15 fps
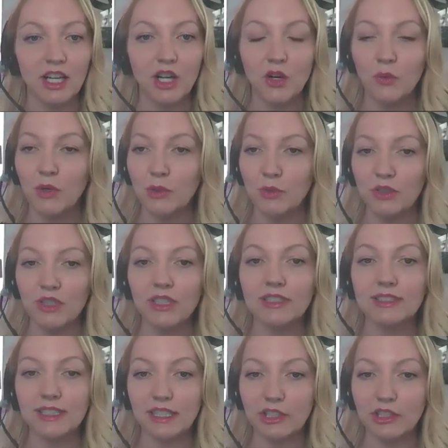We will
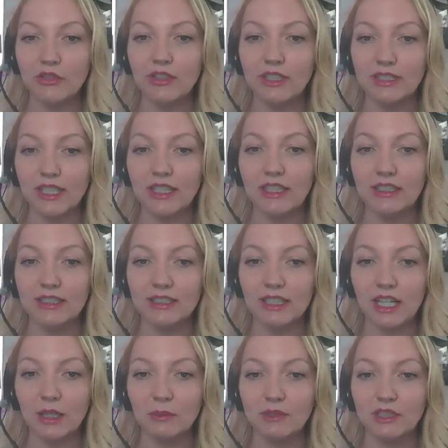continue to take the
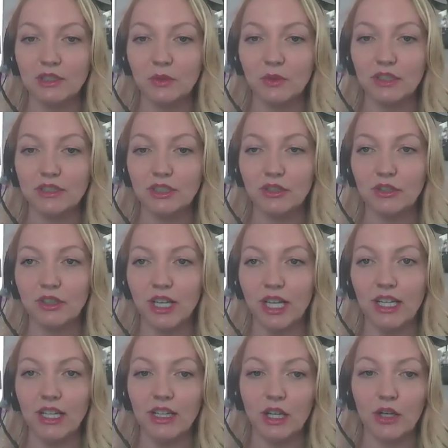steps towards
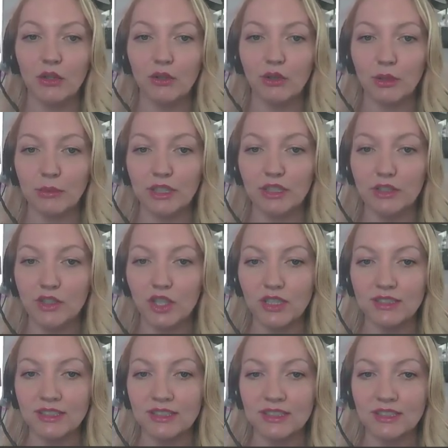creating a criminal
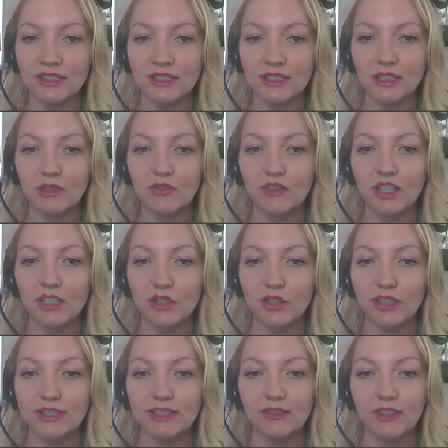justice system that
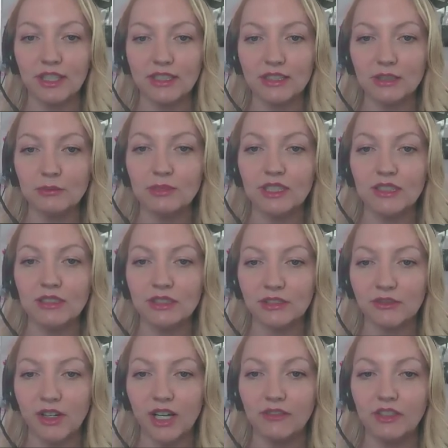treats victims and
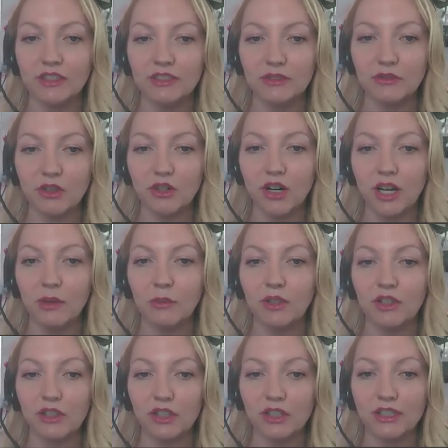survivors of crime with
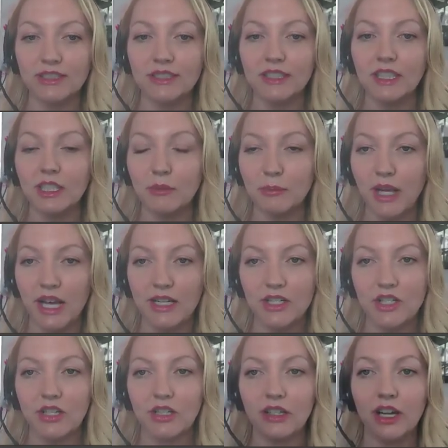courtesy,
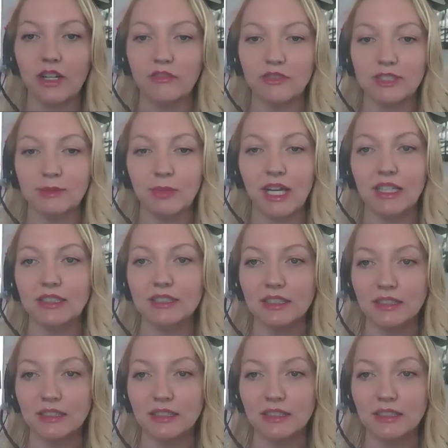compassion, and respect.